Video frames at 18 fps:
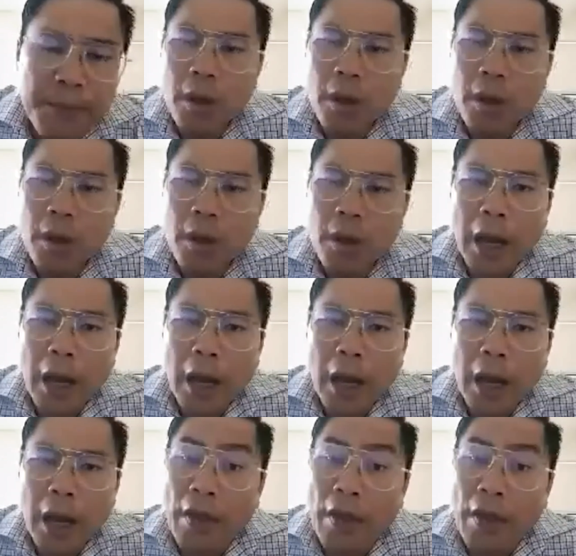
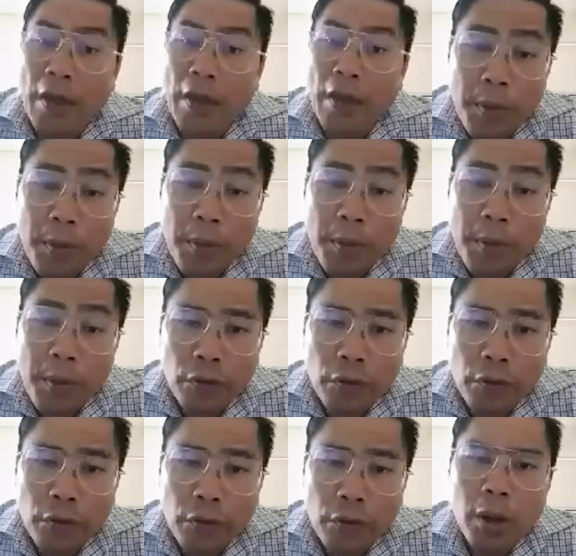that would be useful.
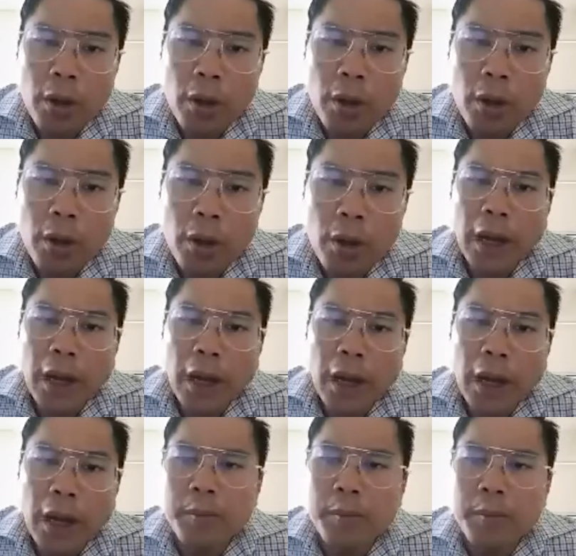But
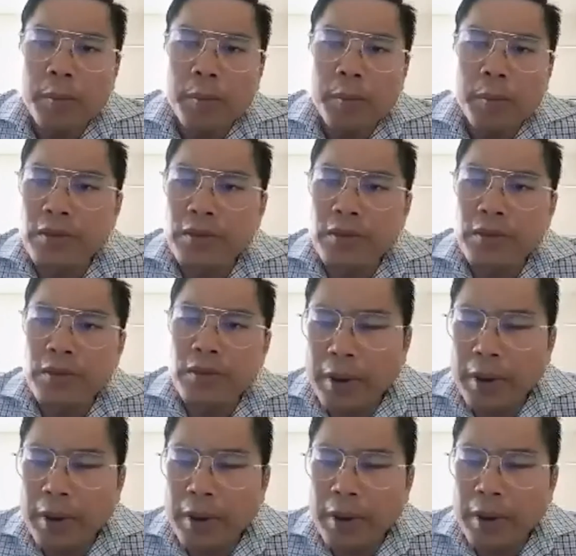in terms of the
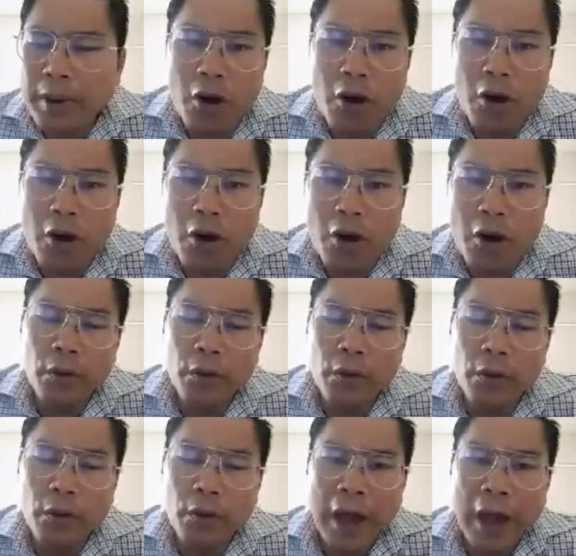pharmacotherapy and also the
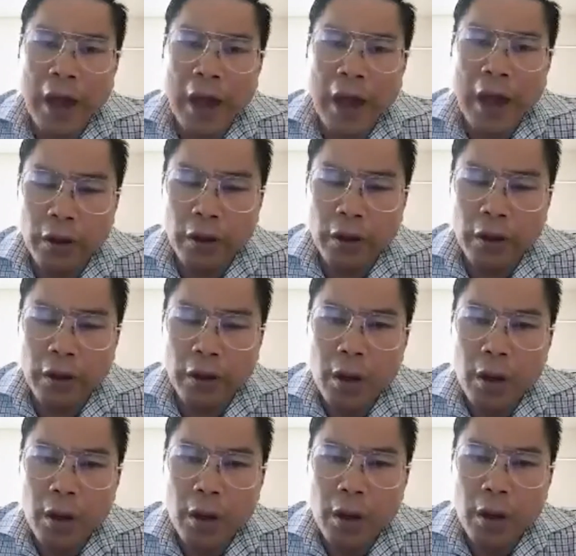counselling,
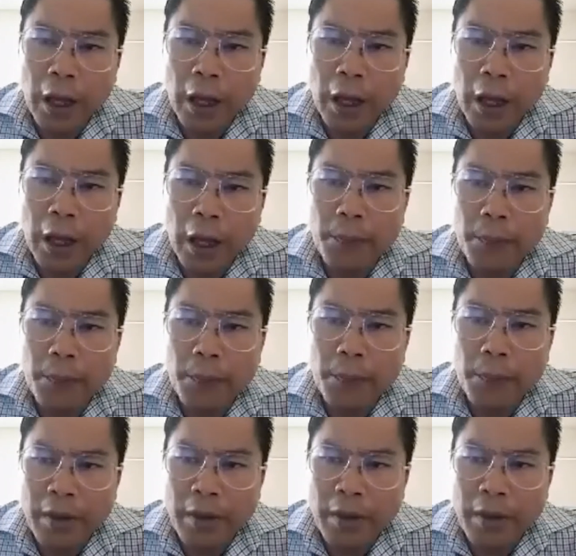I think
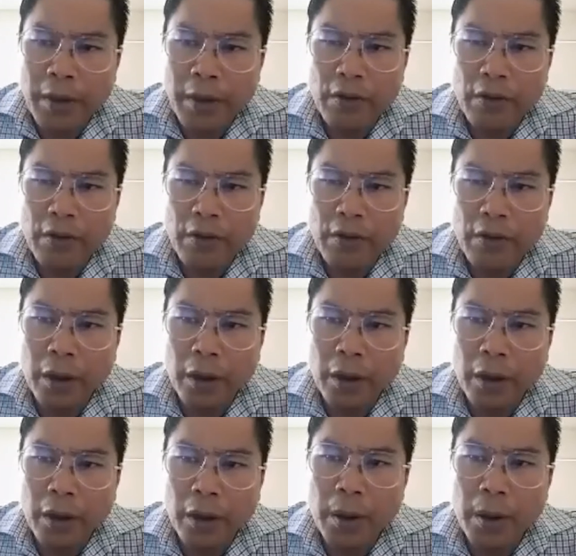most of us are
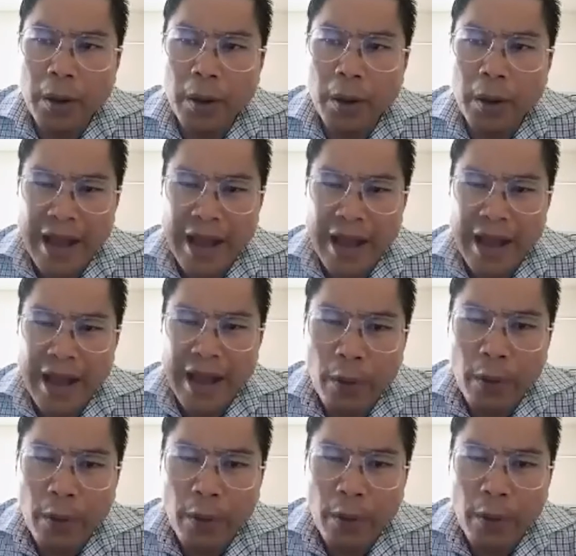pretty happy
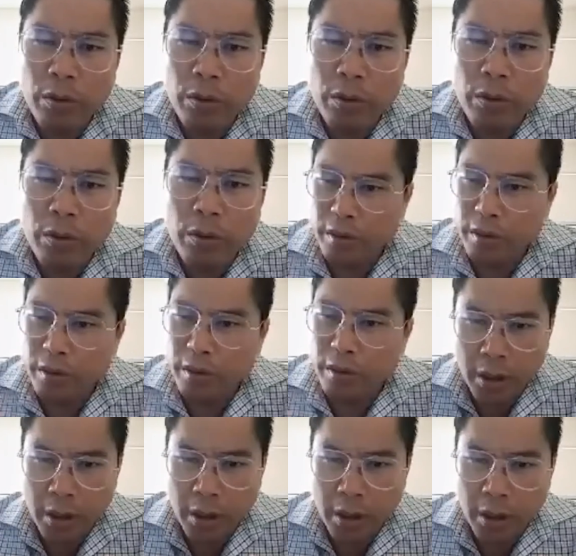with, I
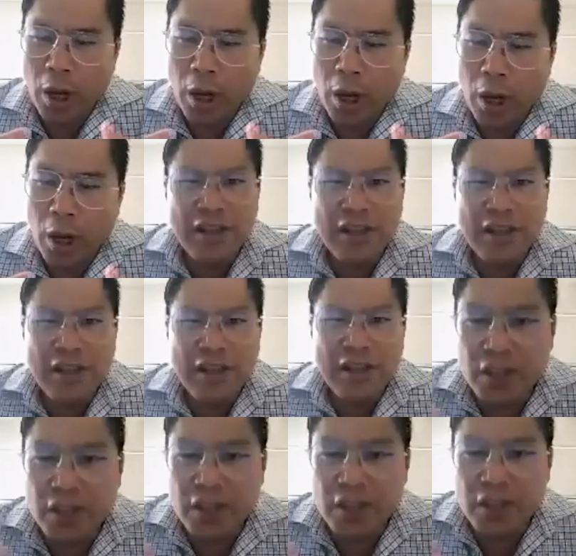guess, the arsenal
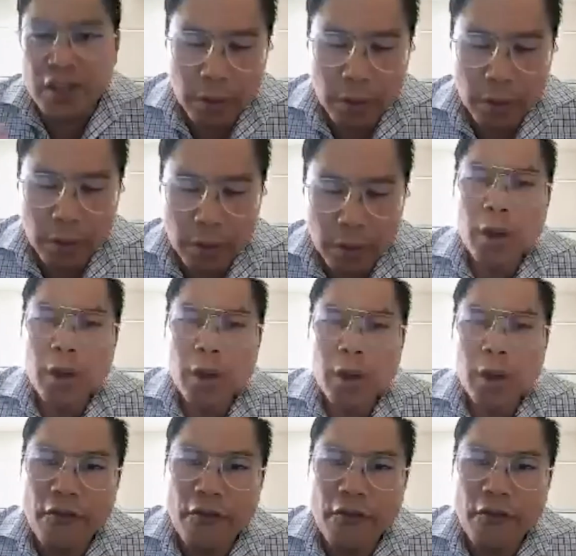of
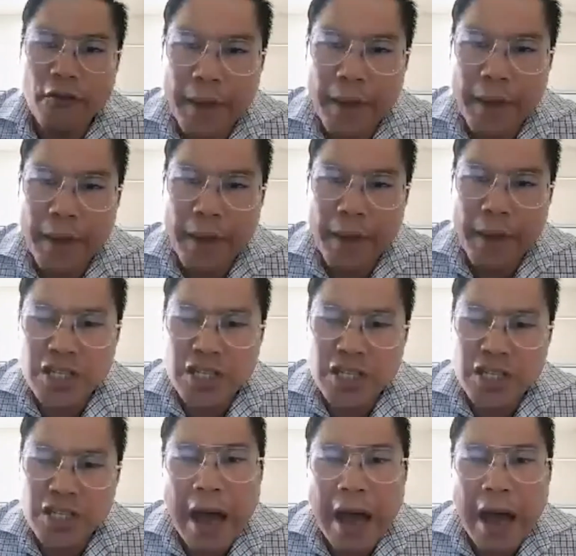medications that we have
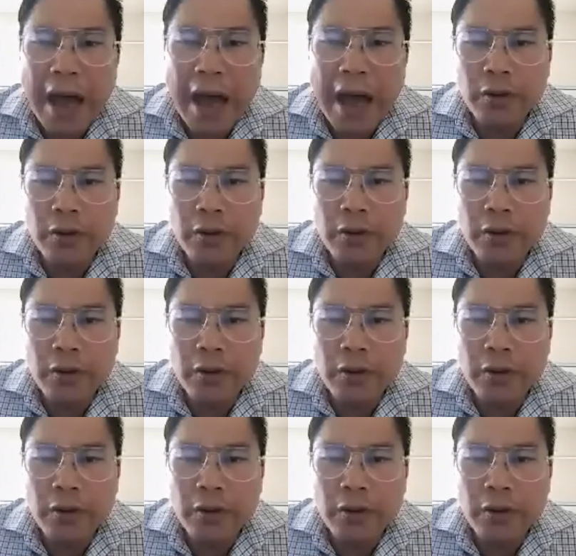in terms